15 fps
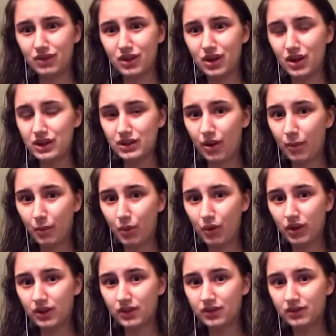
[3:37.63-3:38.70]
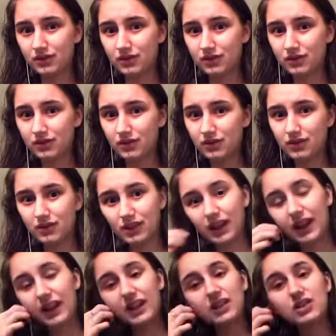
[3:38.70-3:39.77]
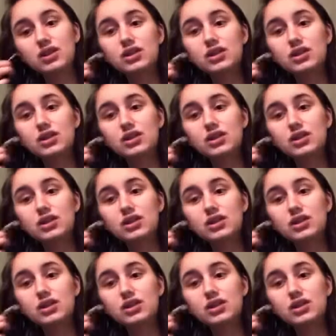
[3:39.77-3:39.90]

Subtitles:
is on point. Like,